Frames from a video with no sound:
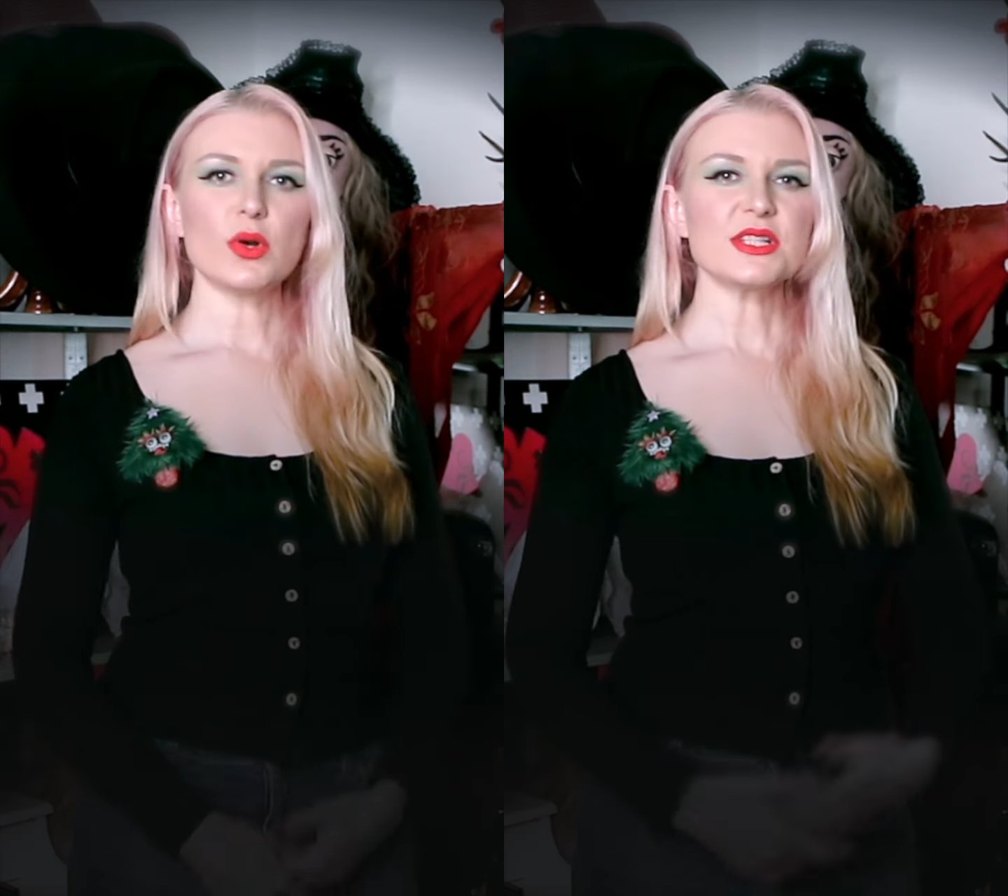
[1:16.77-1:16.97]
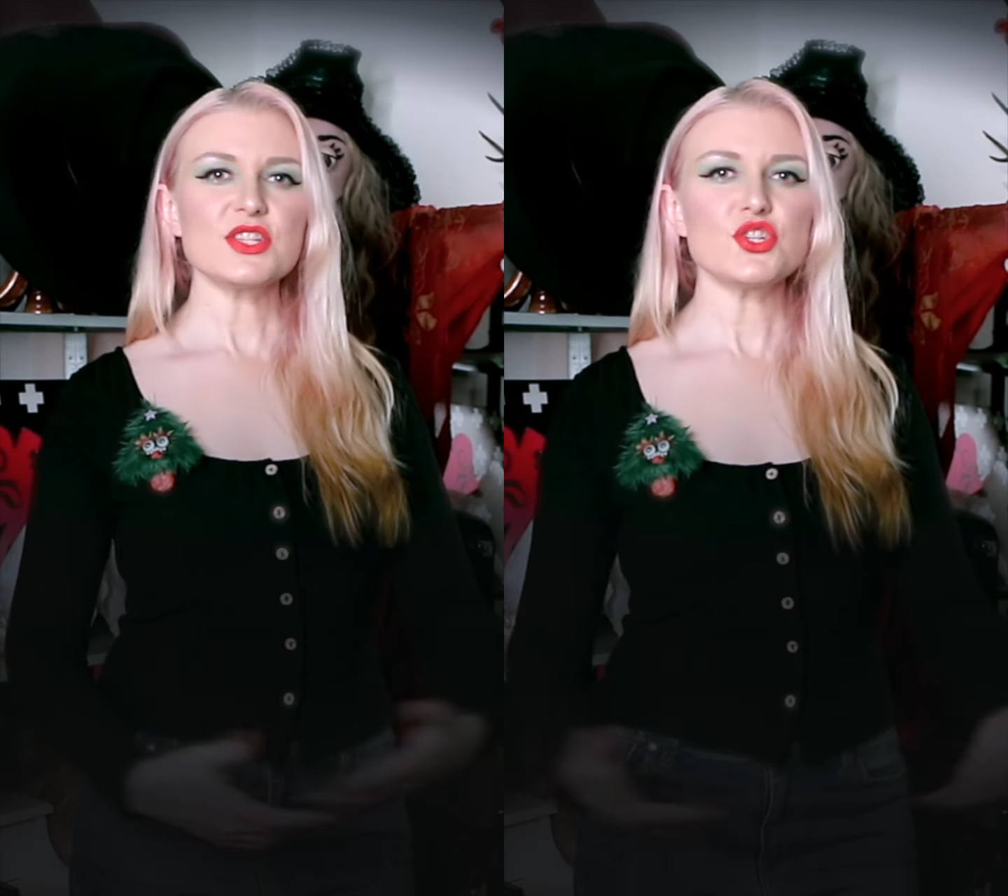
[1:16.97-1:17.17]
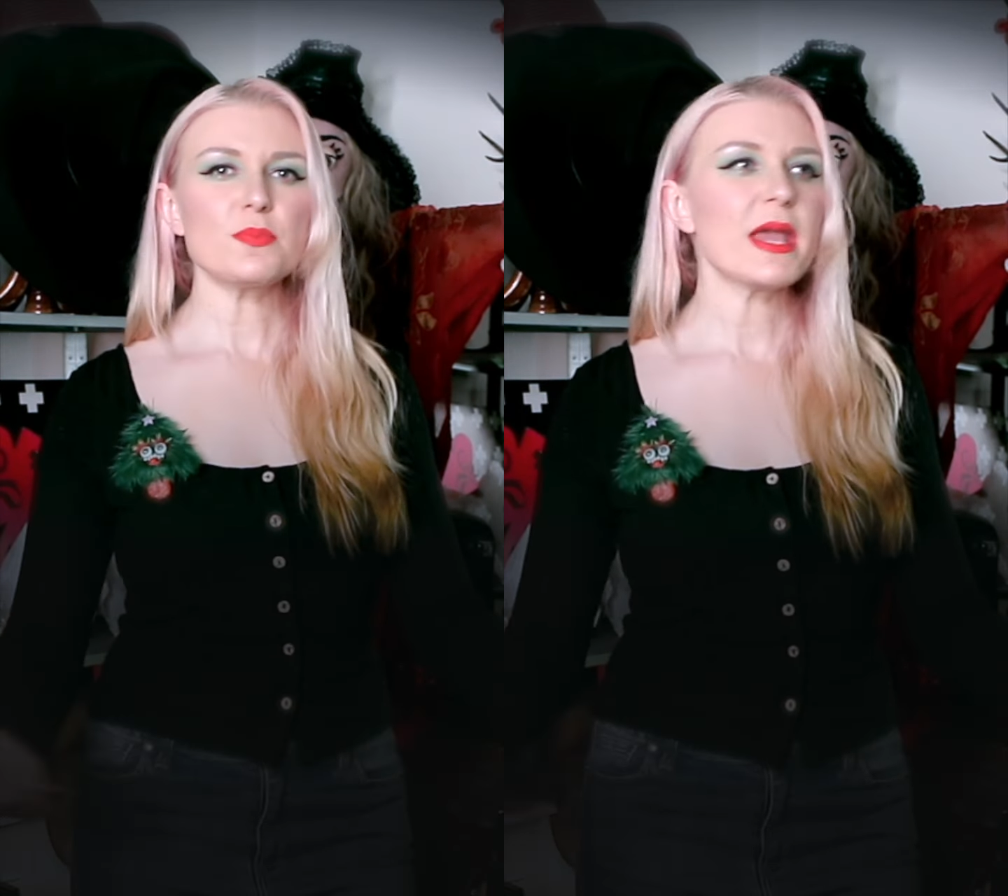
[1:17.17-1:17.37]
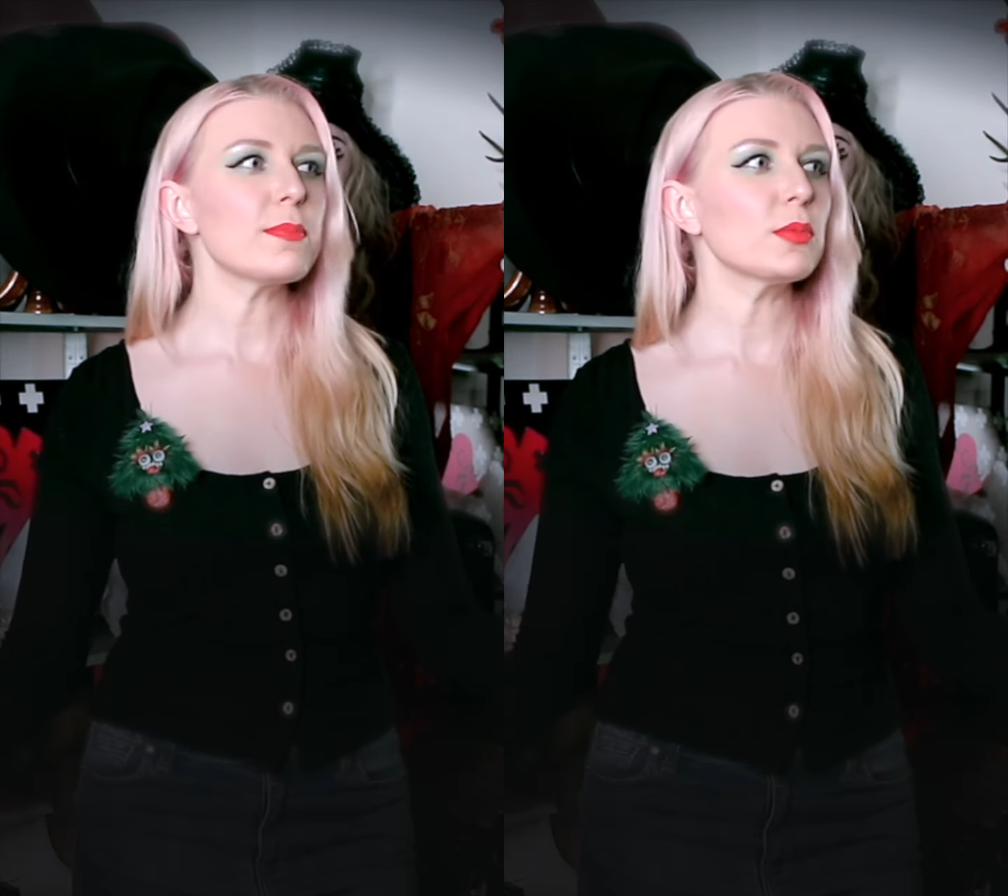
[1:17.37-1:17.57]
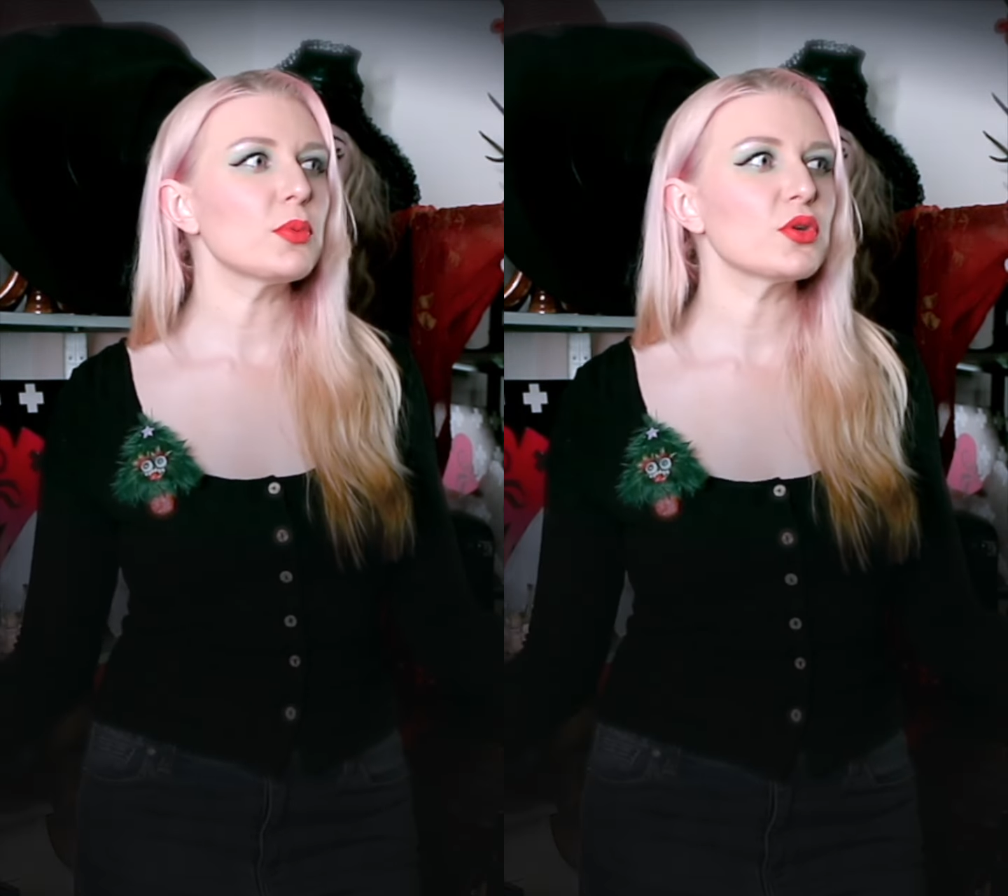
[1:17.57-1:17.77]
What did you
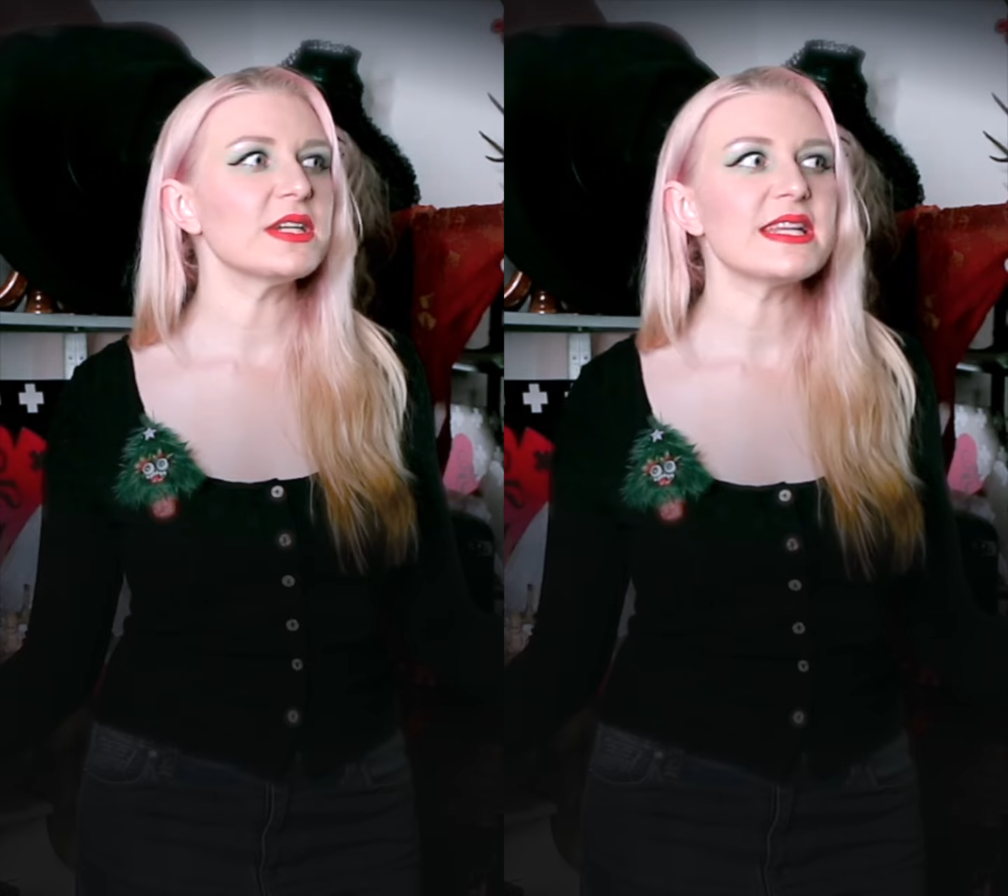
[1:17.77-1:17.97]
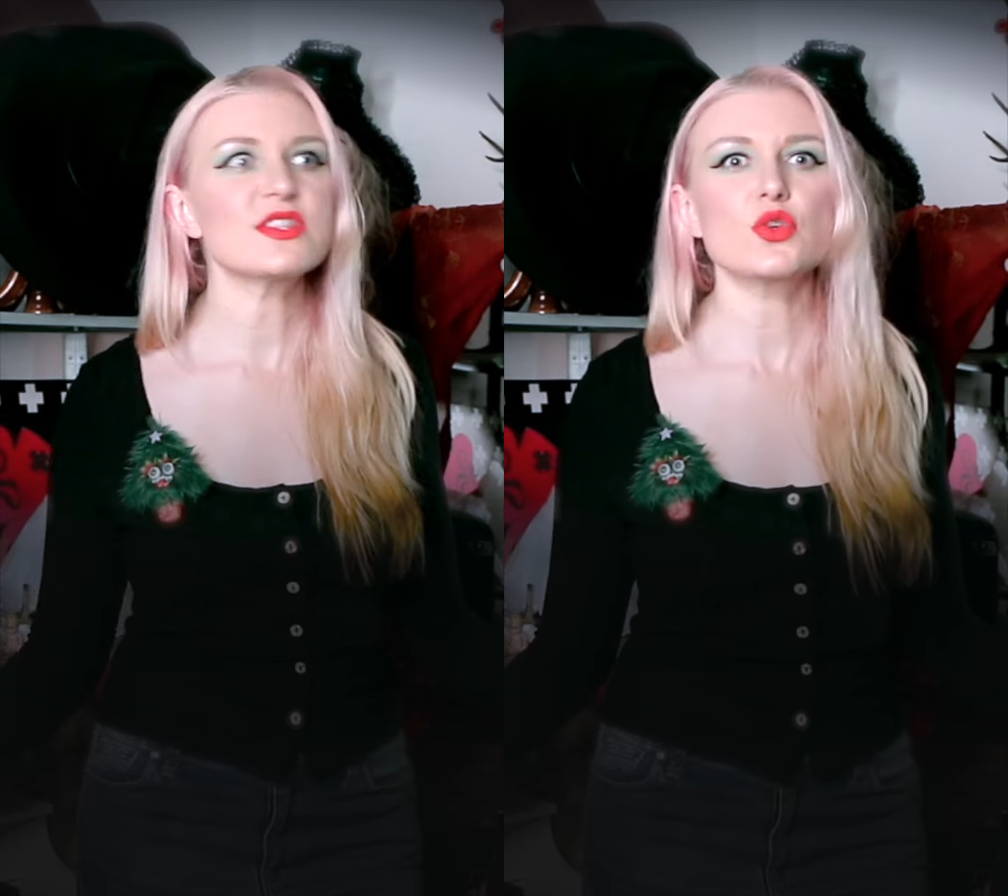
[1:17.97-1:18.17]
people put in his